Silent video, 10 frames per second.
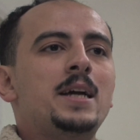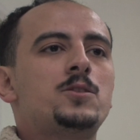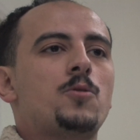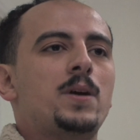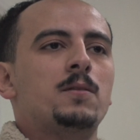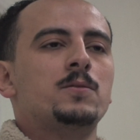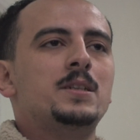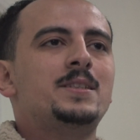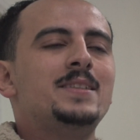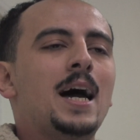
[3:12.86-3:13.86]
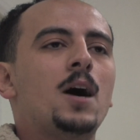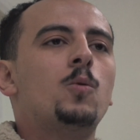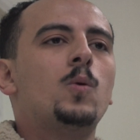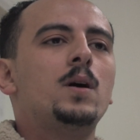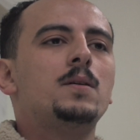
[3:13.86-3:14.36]
Israel is
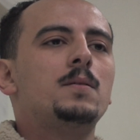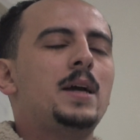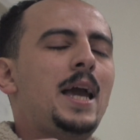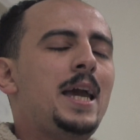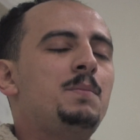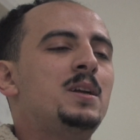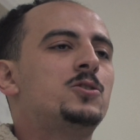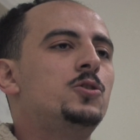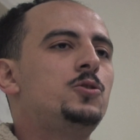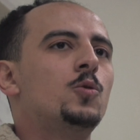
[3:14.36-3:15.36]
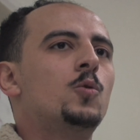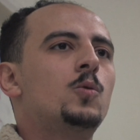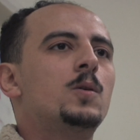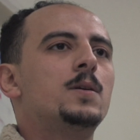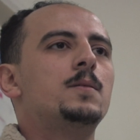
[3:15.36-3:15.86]
now aiming to
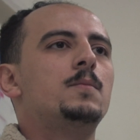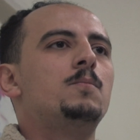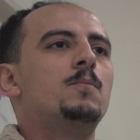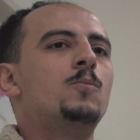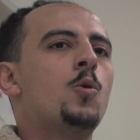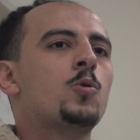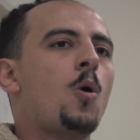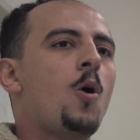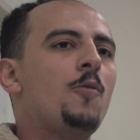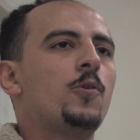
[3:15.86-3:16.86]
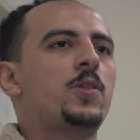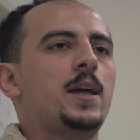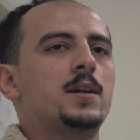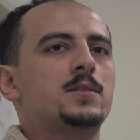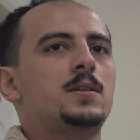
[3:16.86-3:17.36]
do more awful
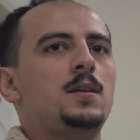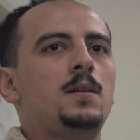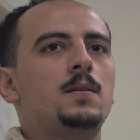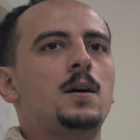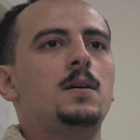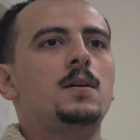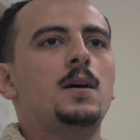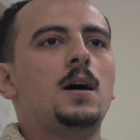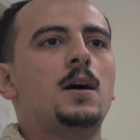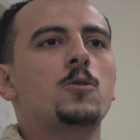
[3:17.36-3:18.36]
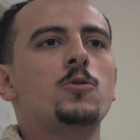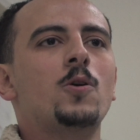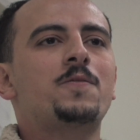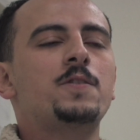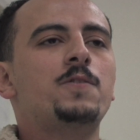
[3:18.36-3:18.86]
things. I don't
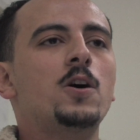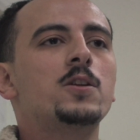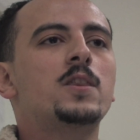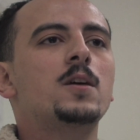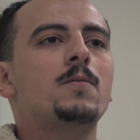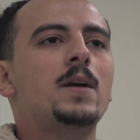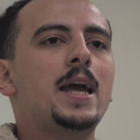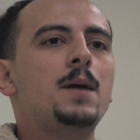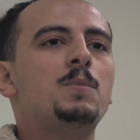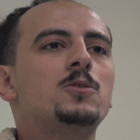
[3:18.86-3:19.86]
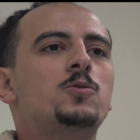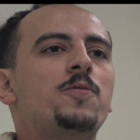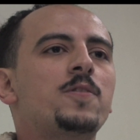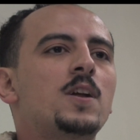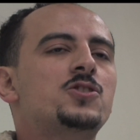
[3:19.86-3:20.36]
know if you've heard, they're aiming
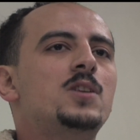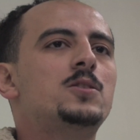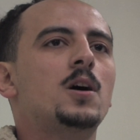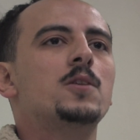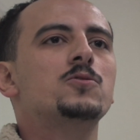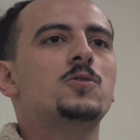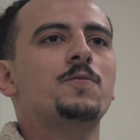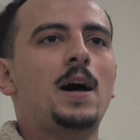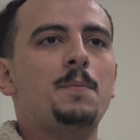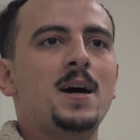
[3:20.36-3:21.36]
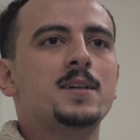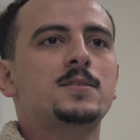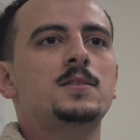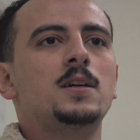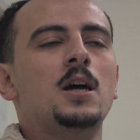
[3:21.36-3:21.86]
to flush the tunnels of
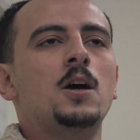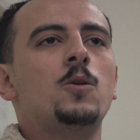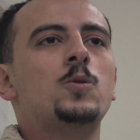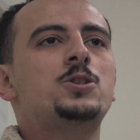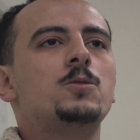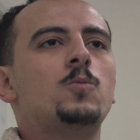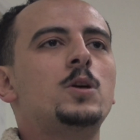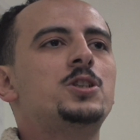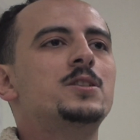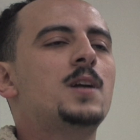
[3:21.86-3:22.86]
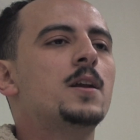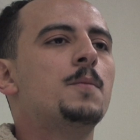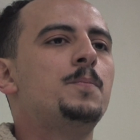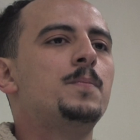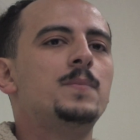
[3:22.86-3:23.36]
Hamas, which is going
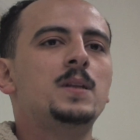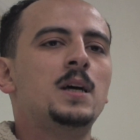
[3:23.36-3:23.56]
to